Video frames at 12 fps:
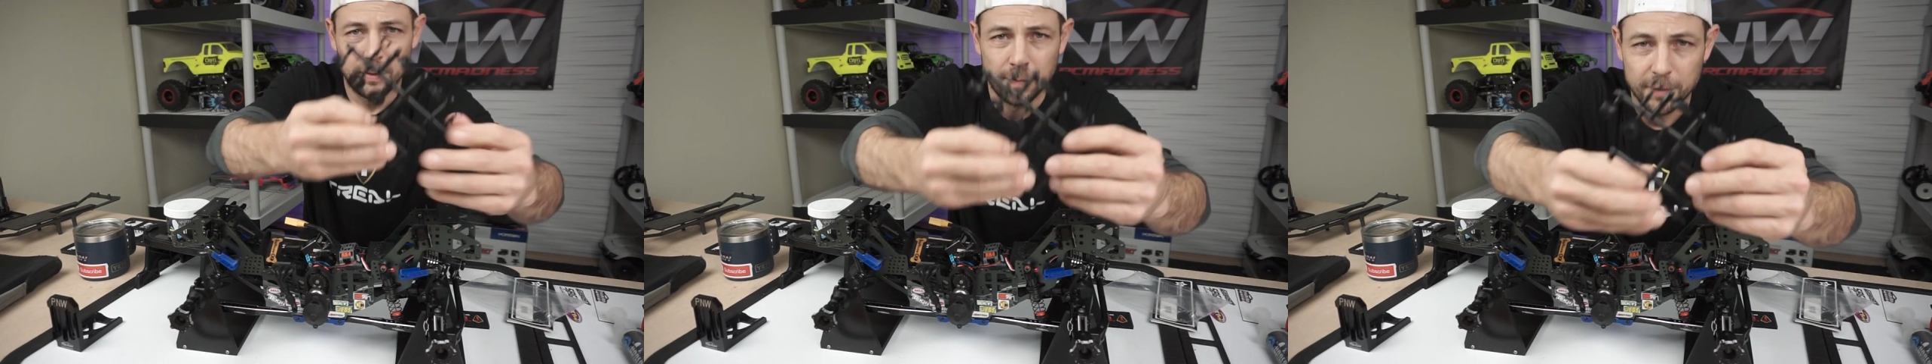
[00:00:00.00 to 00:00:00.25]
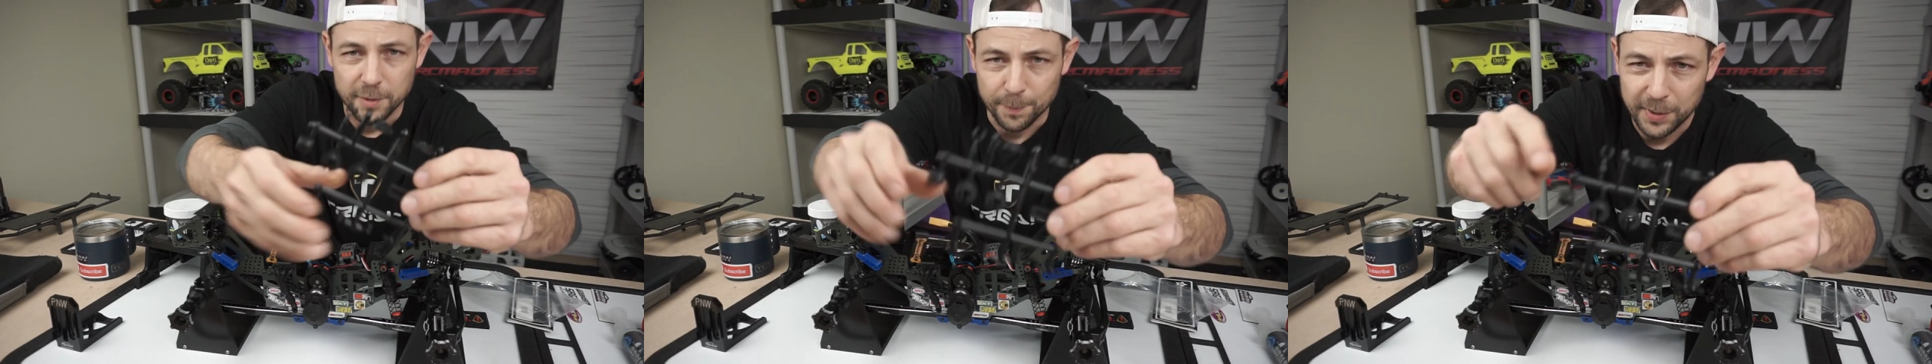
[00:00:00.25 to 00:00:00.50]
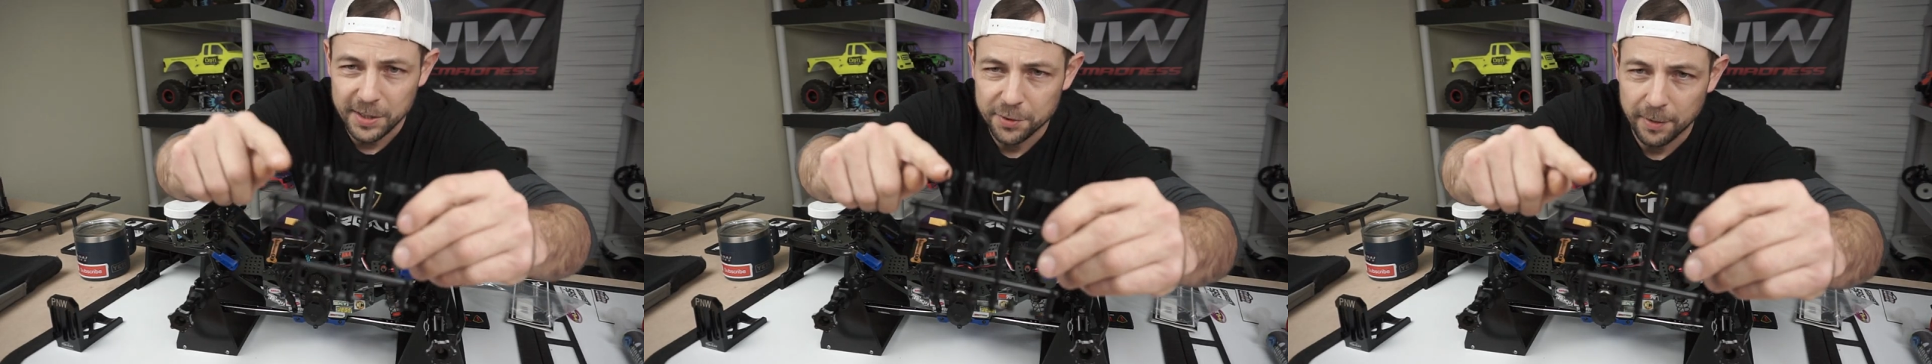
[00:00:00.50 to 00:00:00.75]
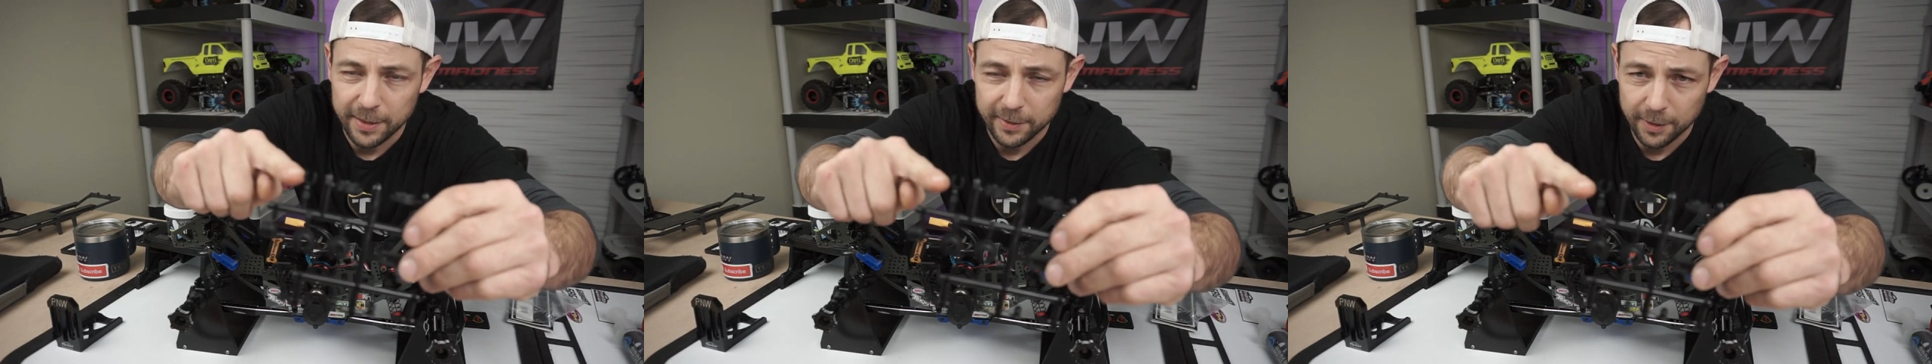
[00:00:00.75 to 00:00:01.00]
There's a piece
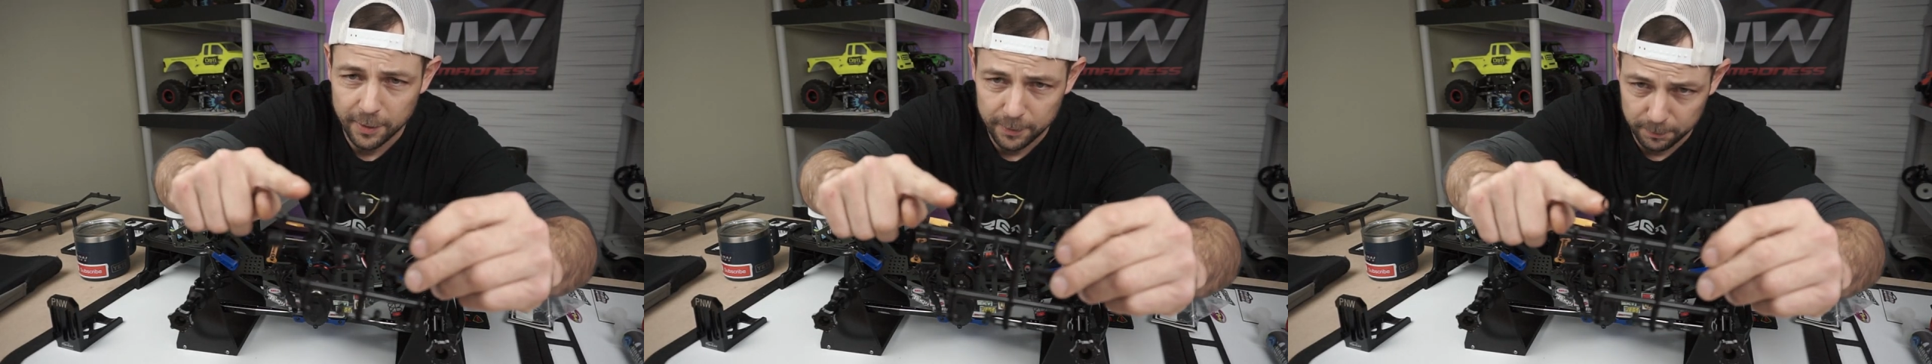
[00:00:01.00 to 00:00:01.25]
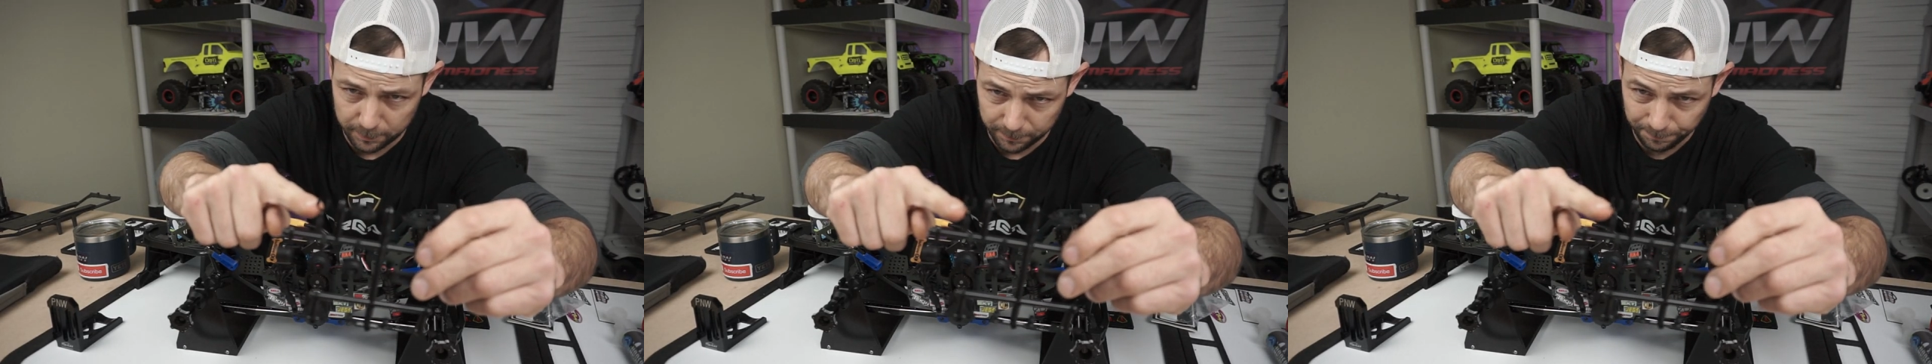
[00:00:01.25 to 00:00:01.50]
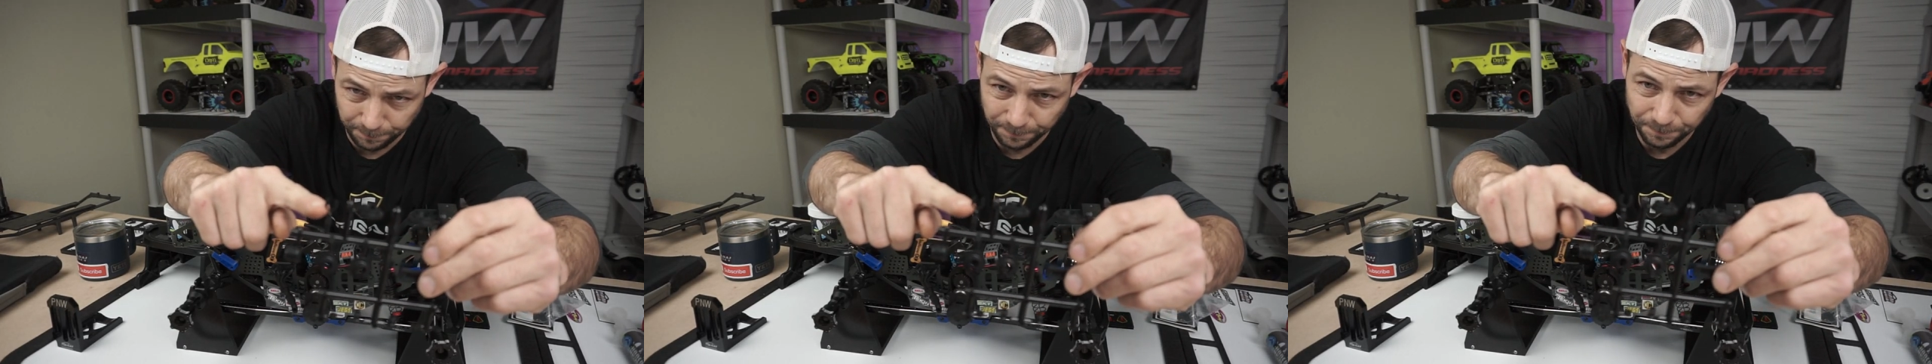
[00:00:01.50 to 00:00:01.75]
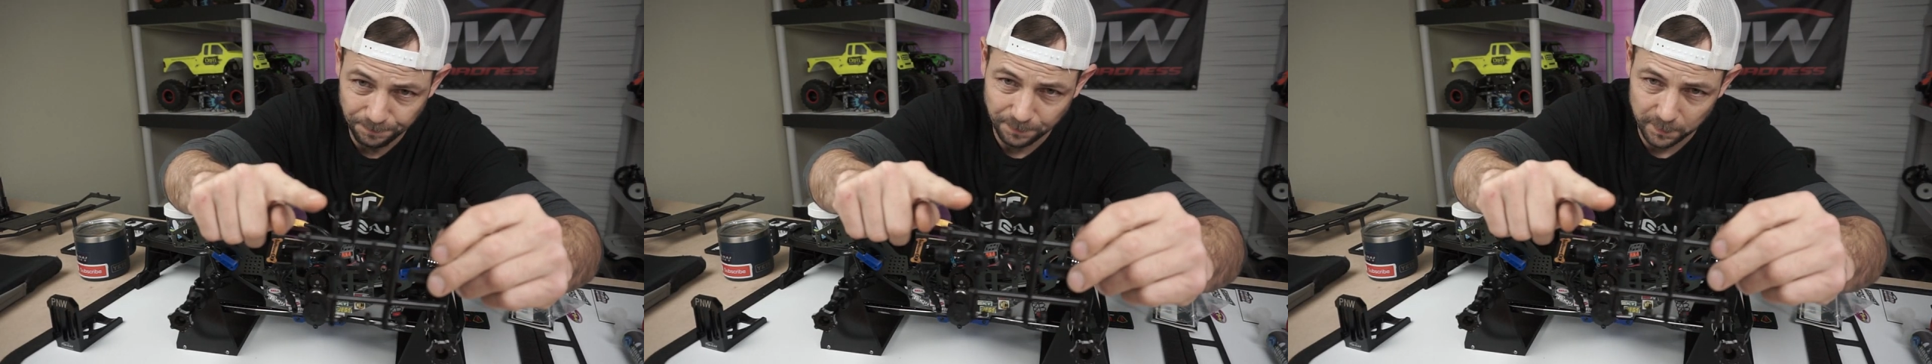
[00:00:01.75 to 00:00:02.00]
right there,
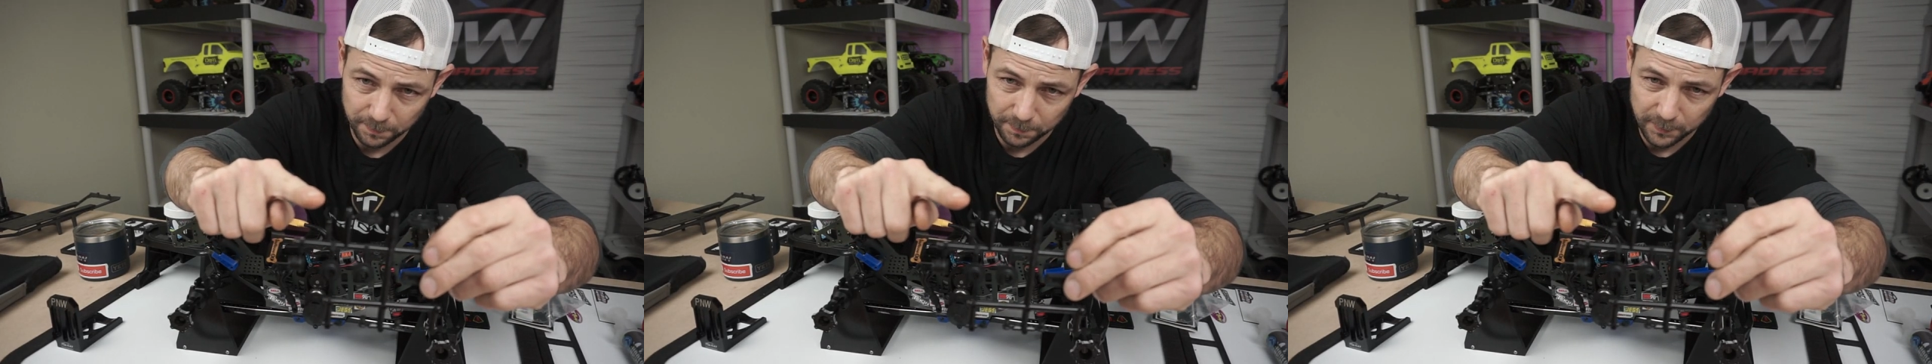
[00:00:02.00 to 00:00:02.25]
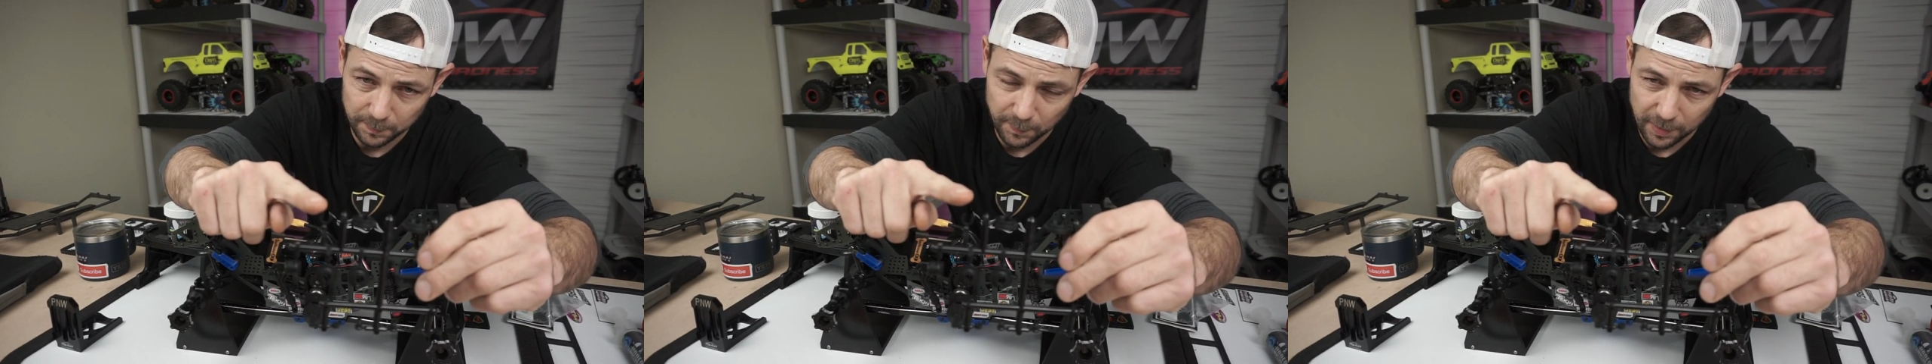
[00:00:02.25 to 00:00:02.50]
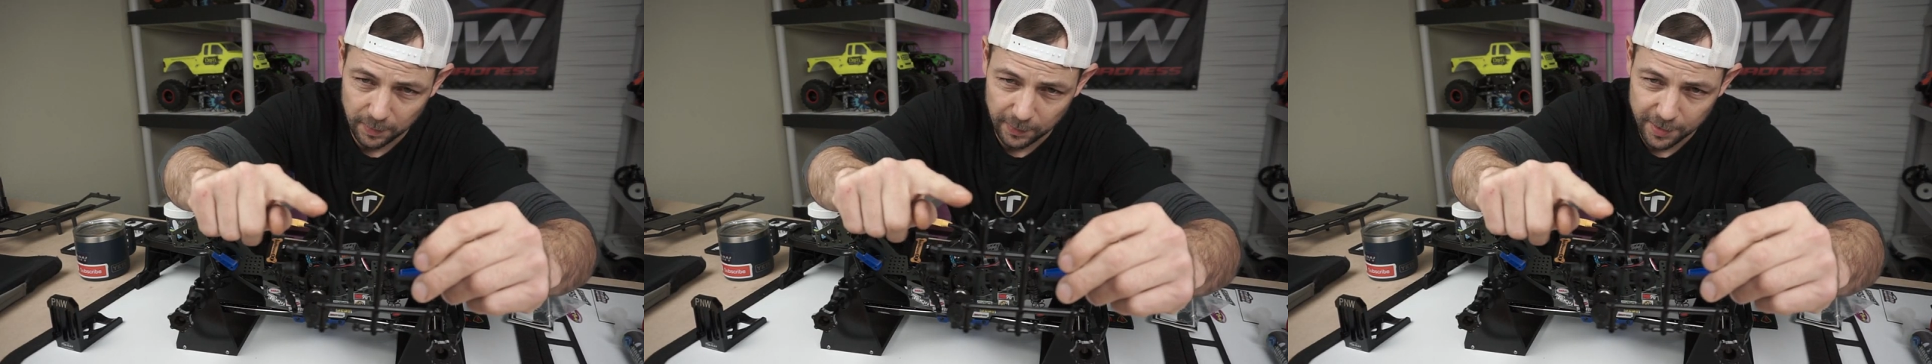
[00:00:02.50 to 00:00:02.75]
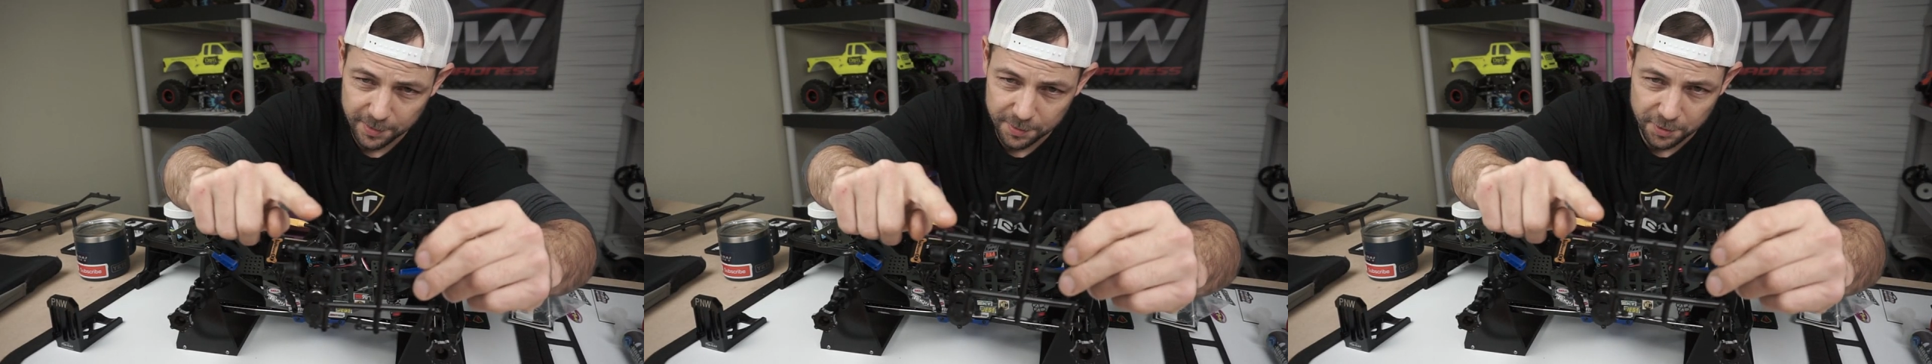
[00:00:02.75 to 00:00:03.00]

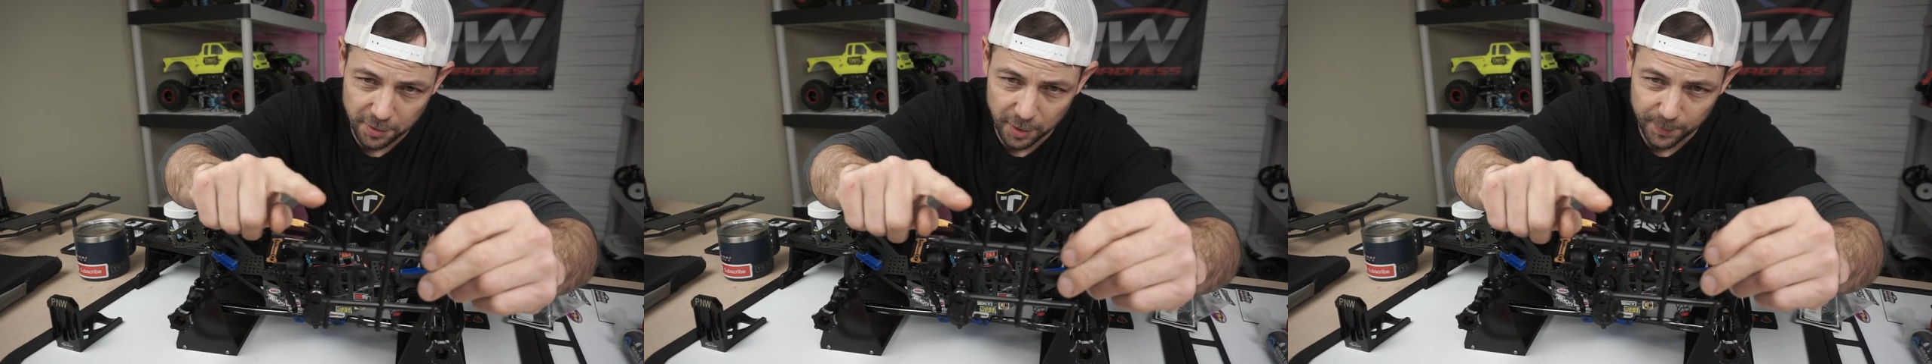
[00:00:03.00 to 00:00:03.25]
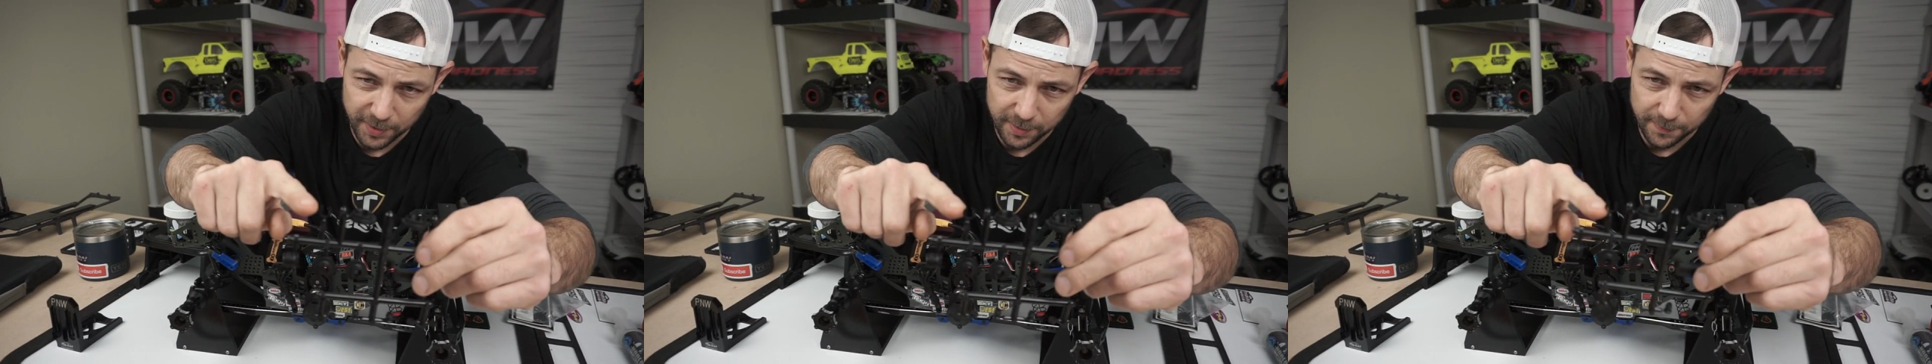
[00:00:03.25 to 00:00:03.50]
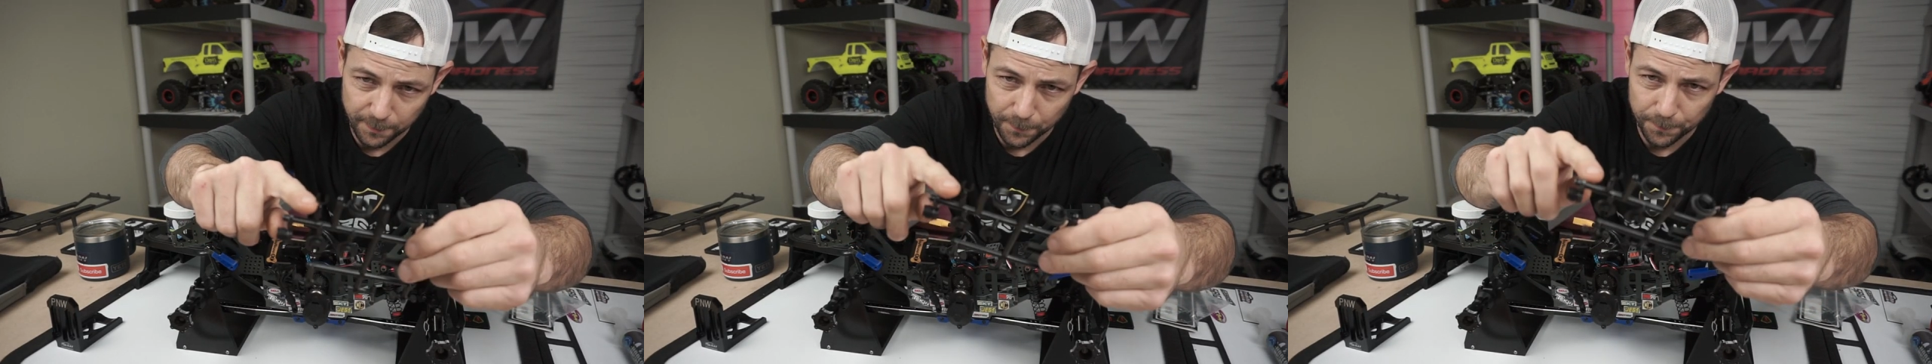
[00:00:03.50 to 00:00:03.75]
ladies and gentlemen.